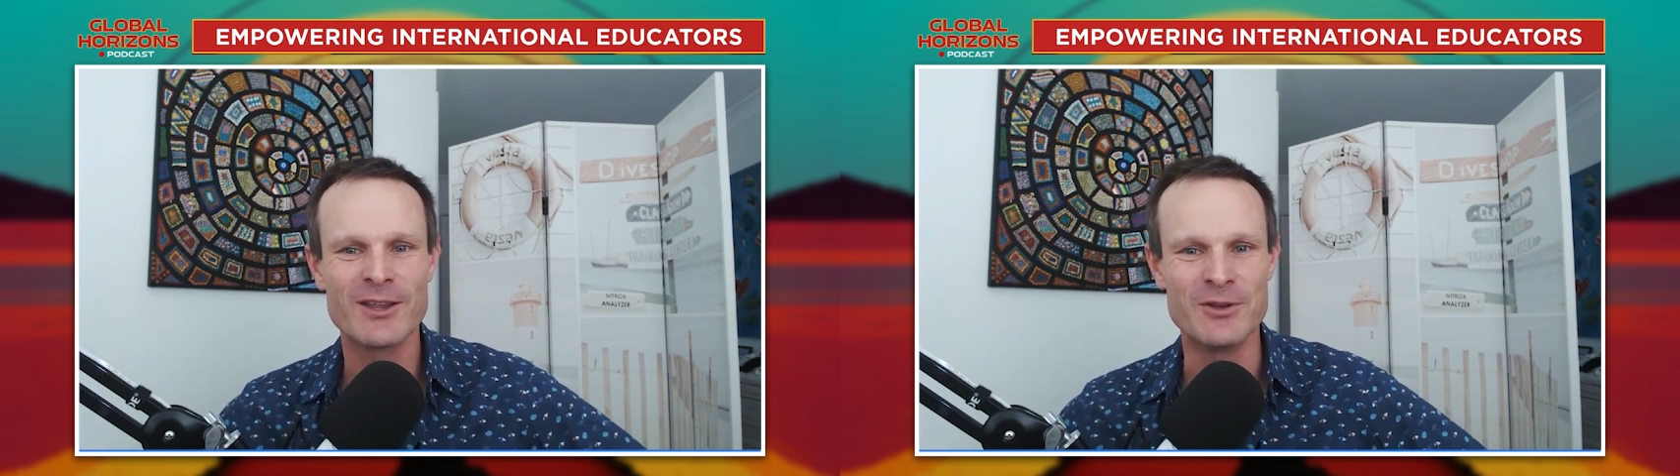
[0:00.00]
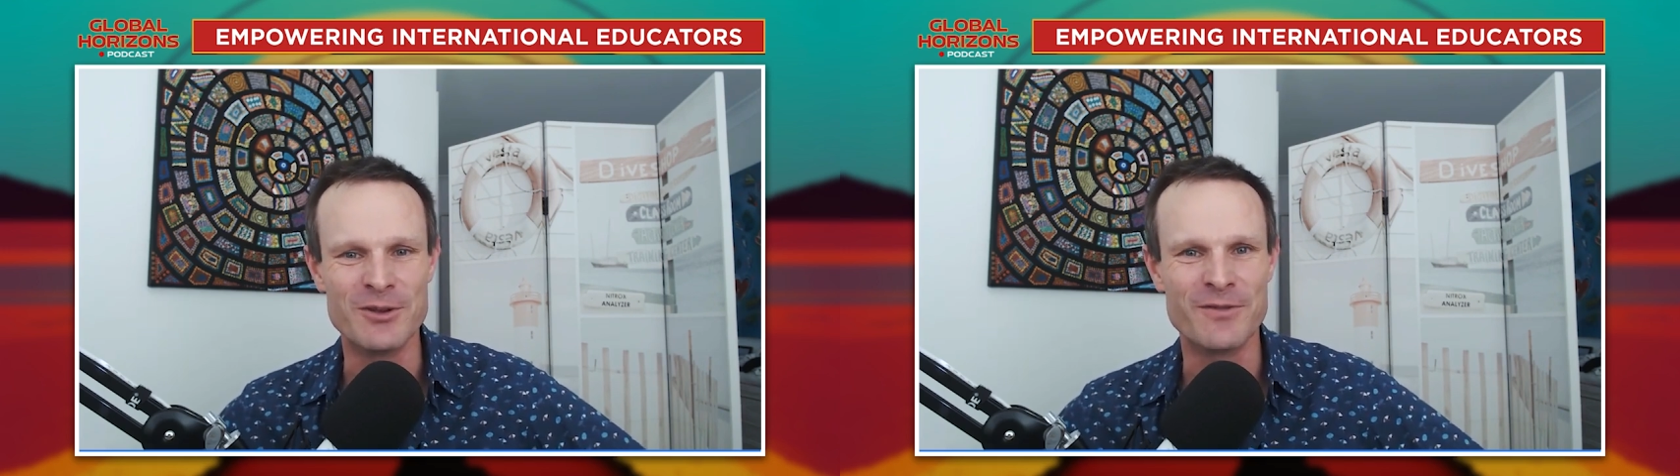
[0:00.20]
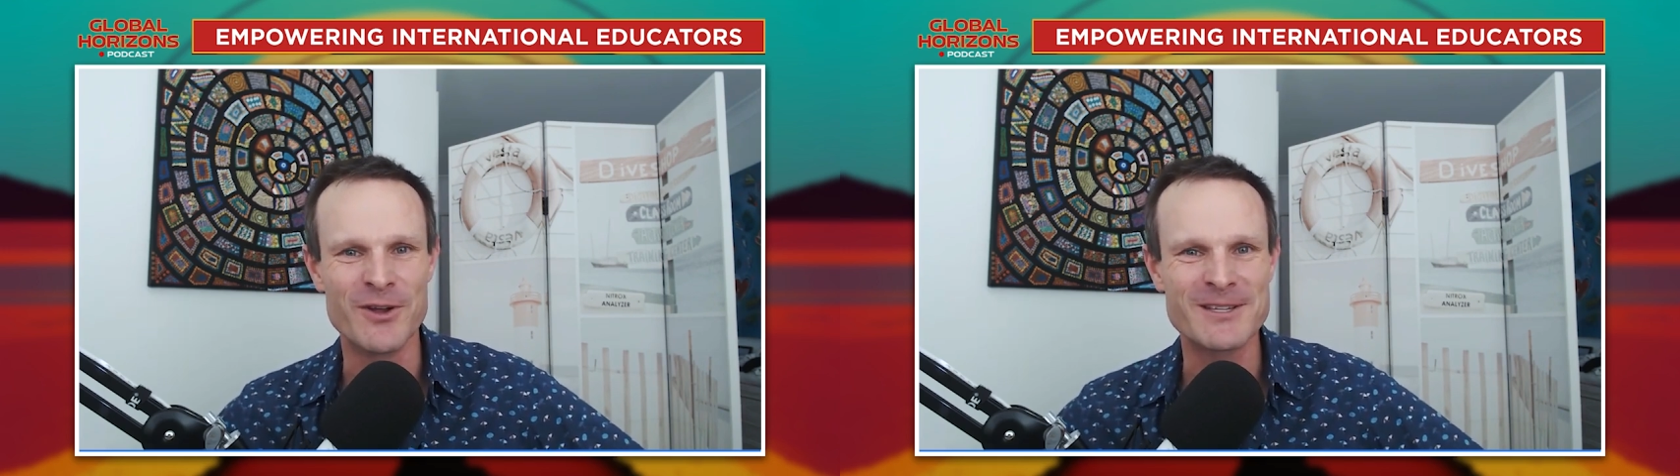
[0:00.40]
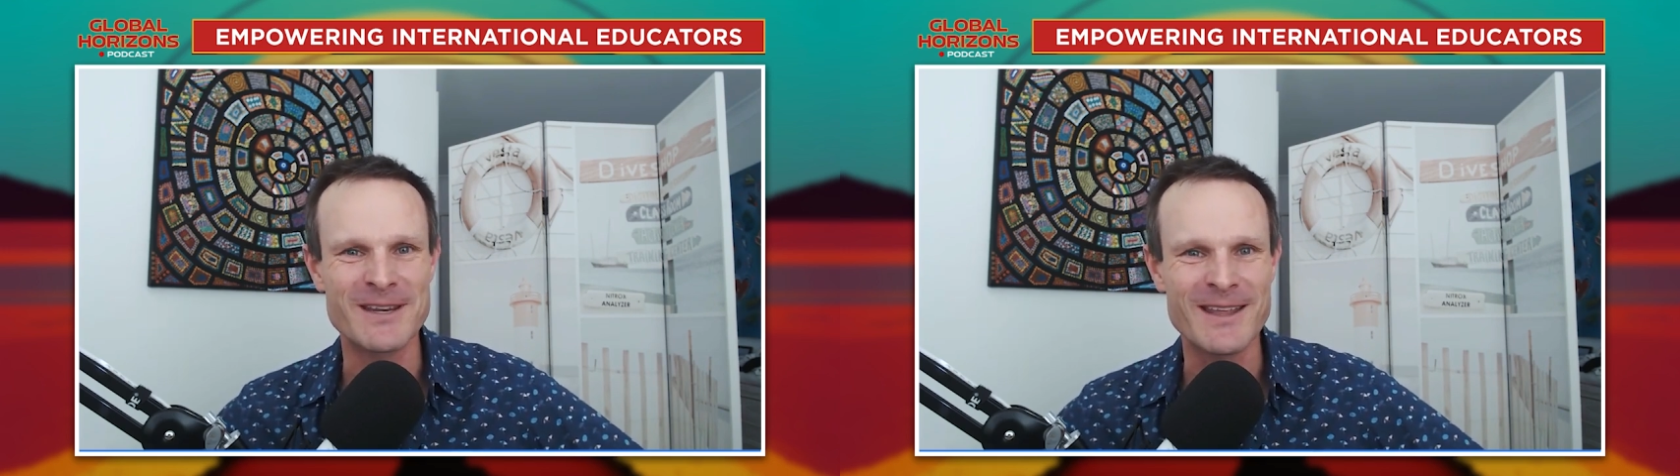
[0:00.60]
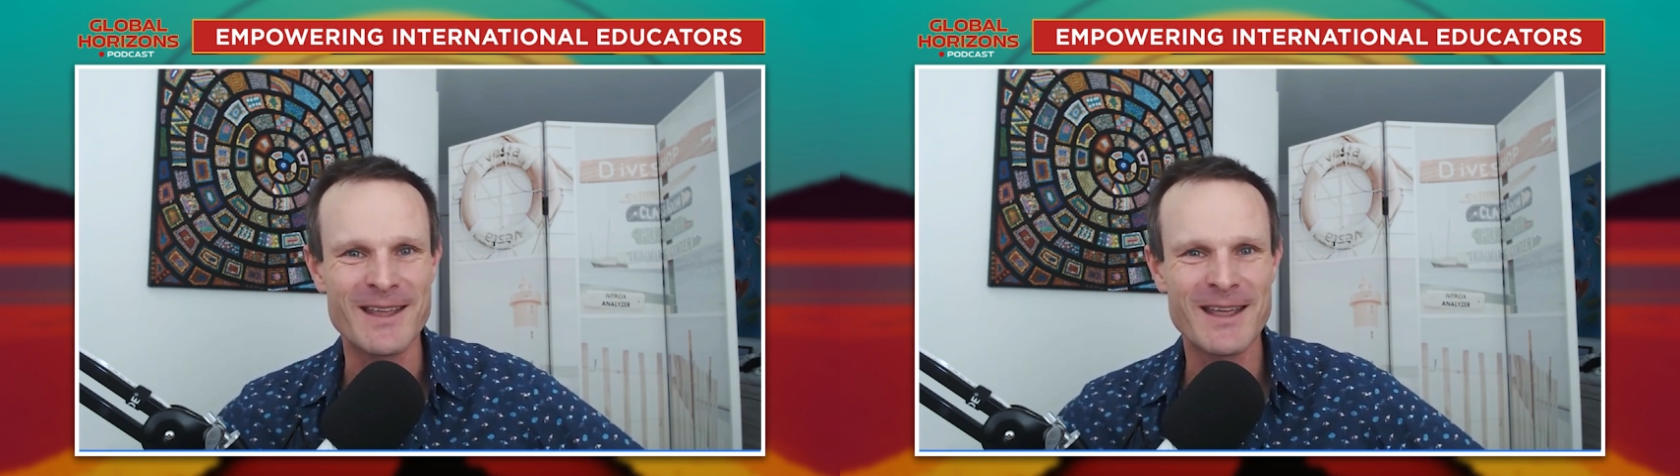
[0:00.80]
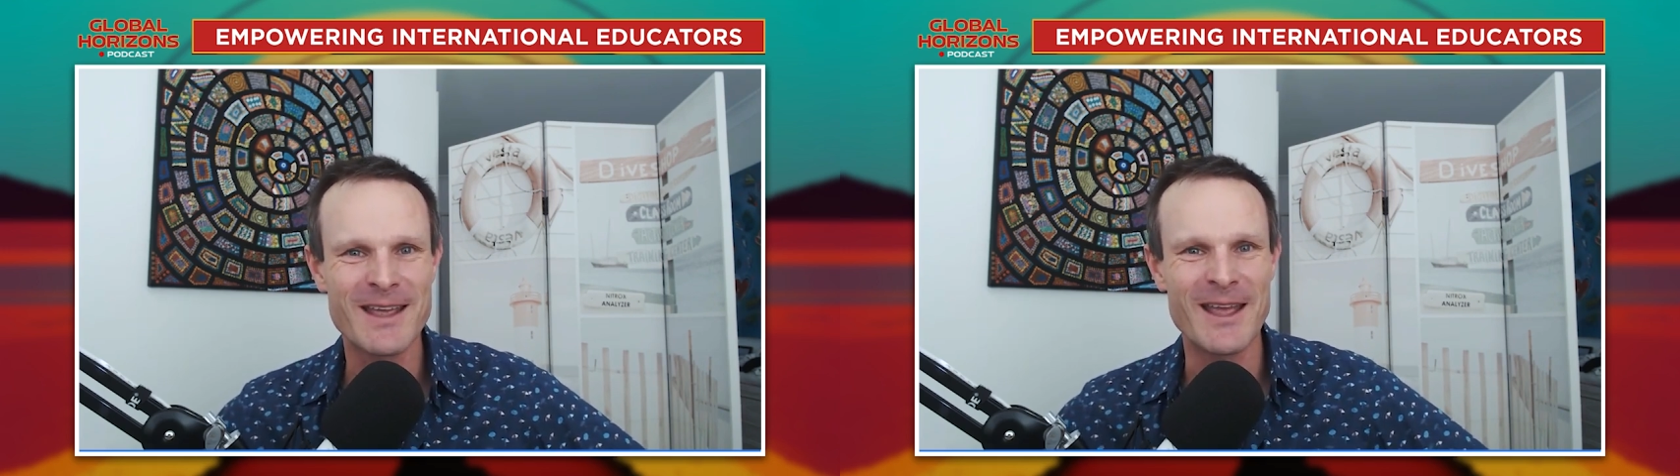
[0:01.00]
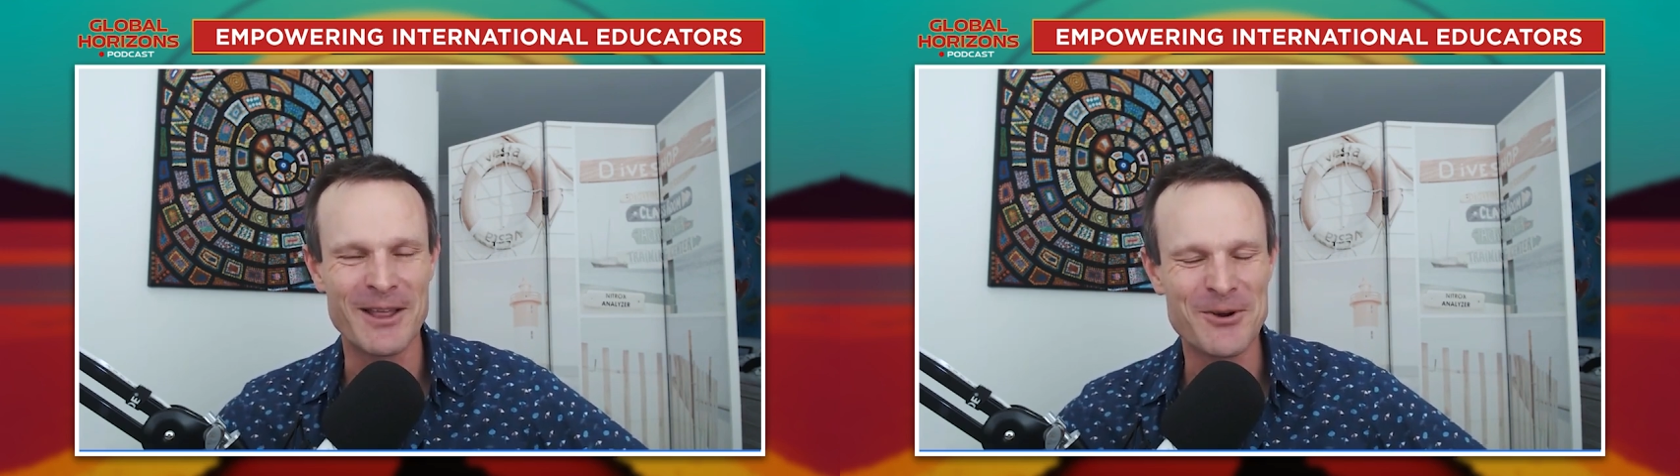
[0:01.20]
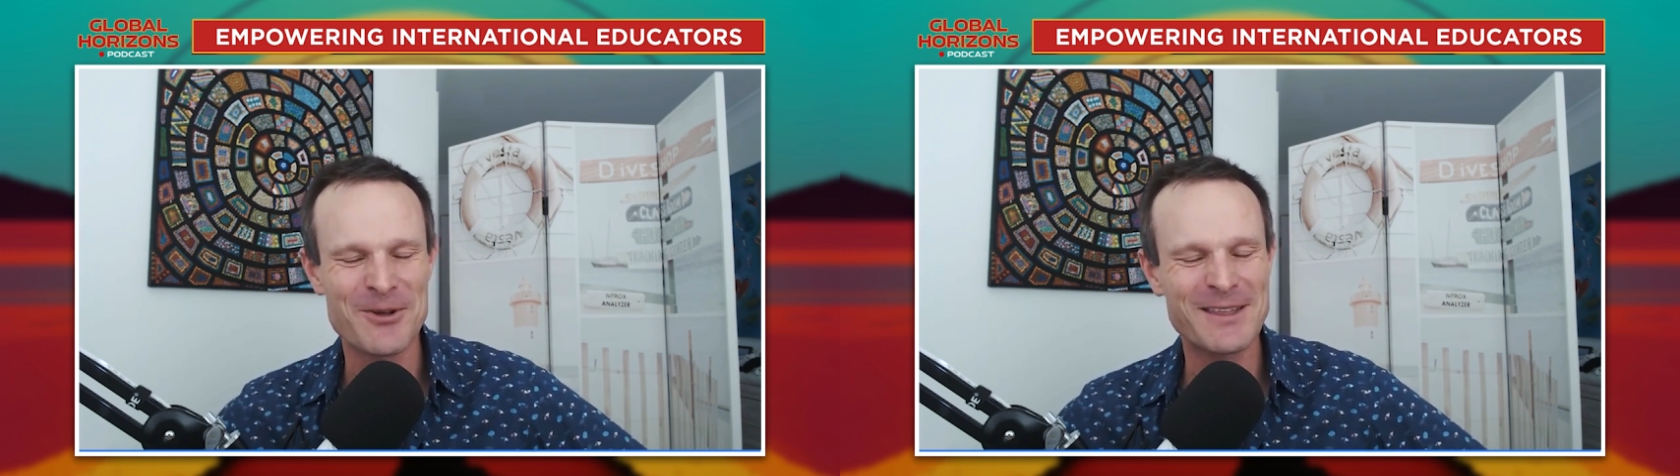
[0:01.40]
University.
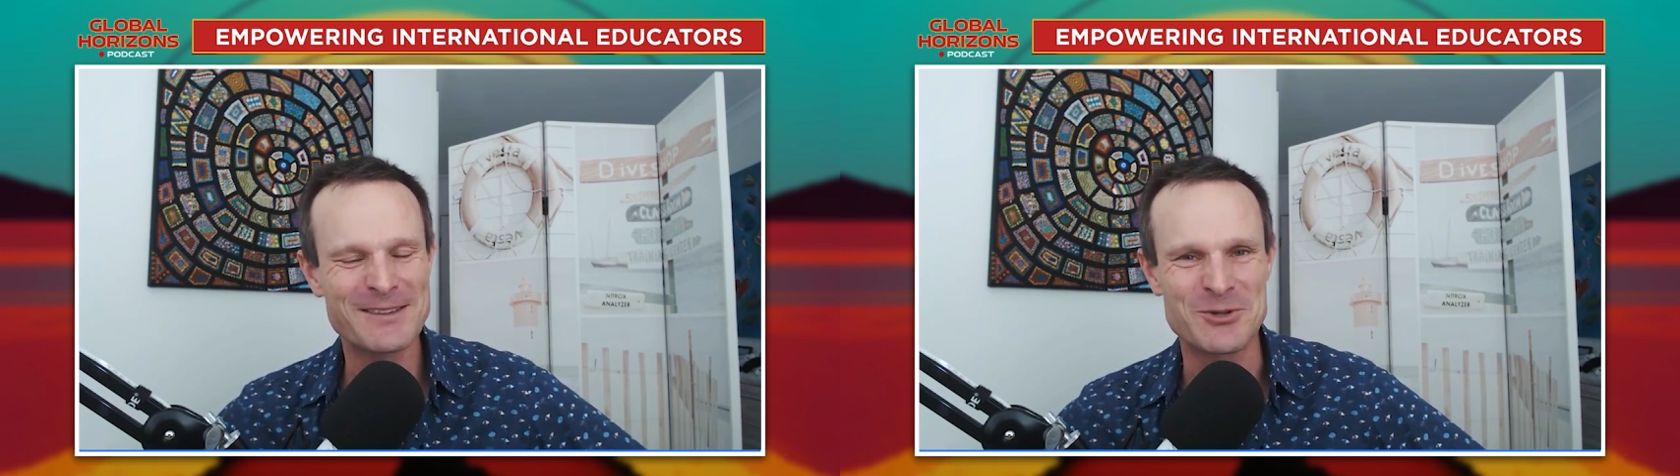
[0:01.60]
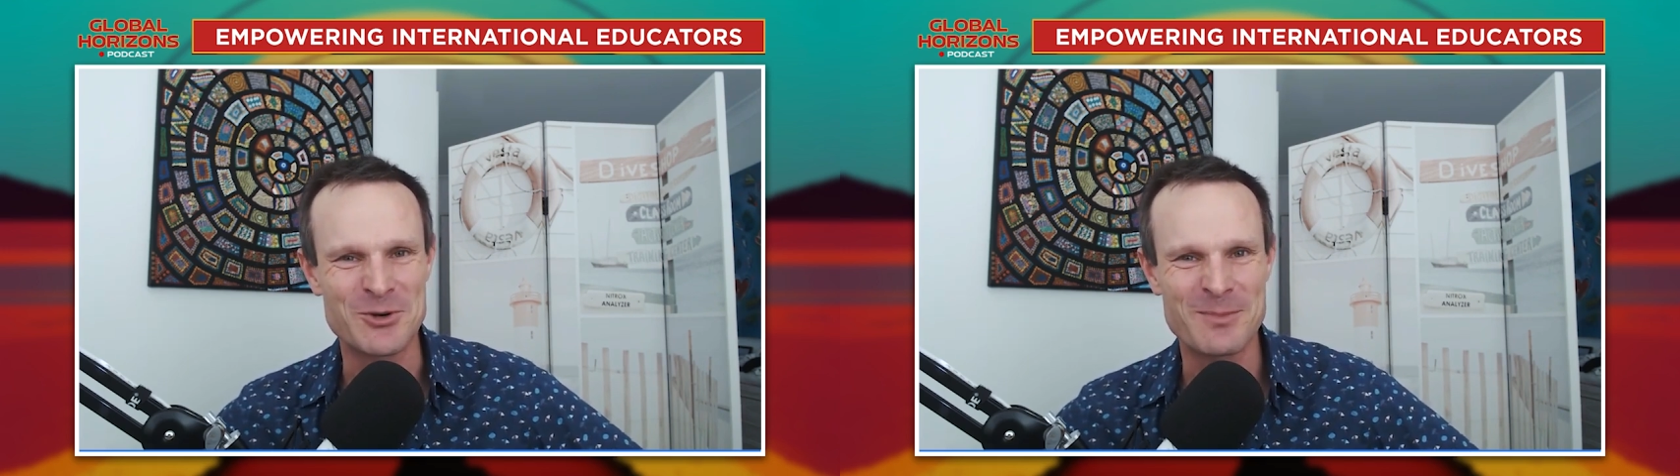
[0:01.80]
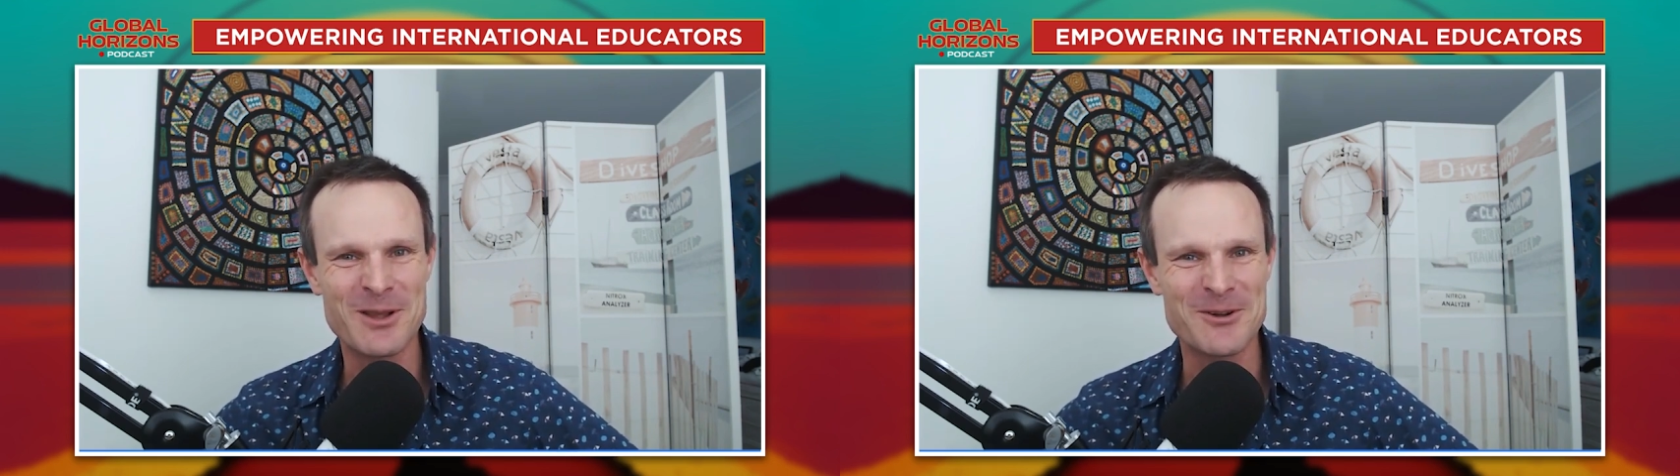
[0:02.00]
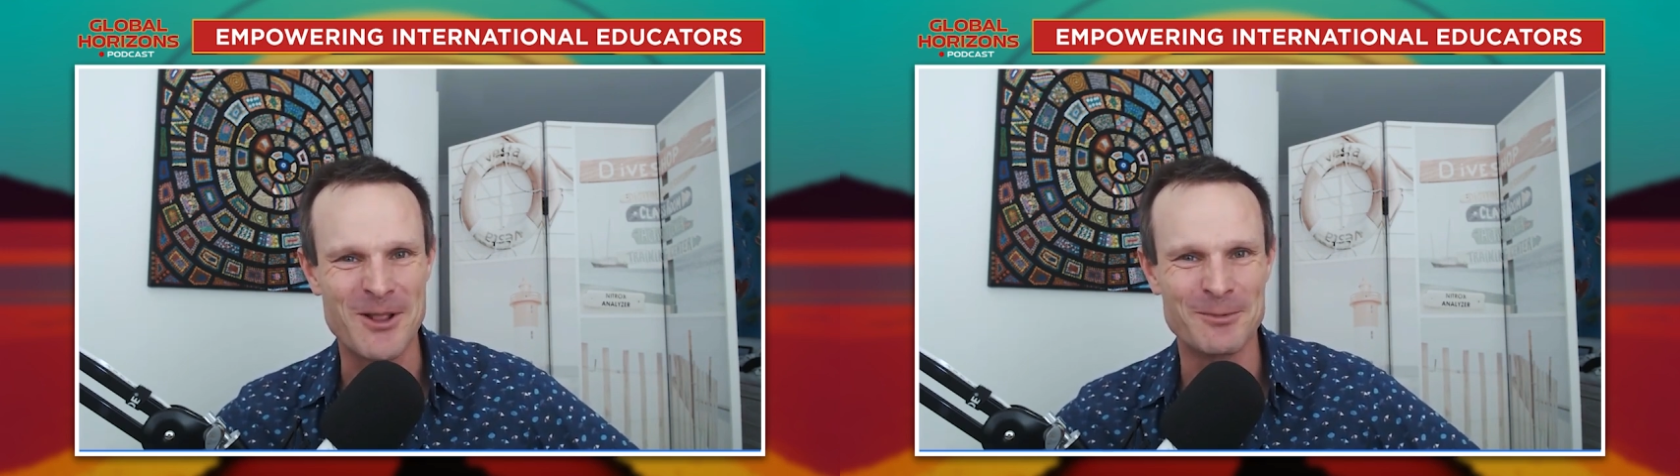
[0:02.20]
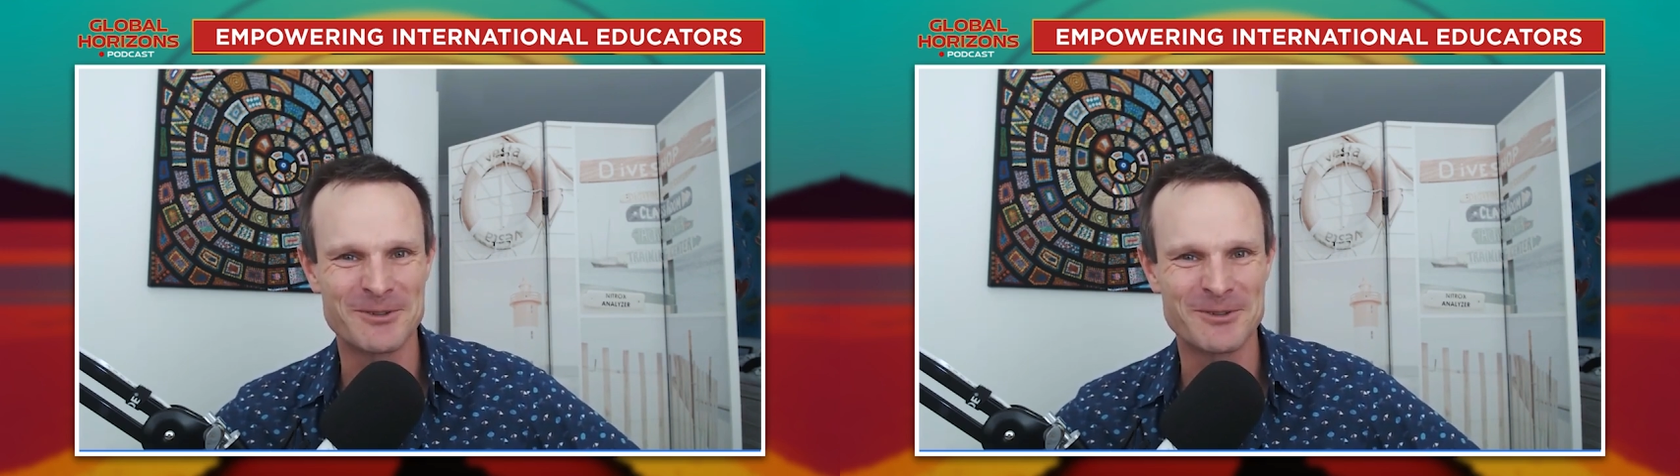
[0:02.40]
Eleanor, thanks for joining me on Global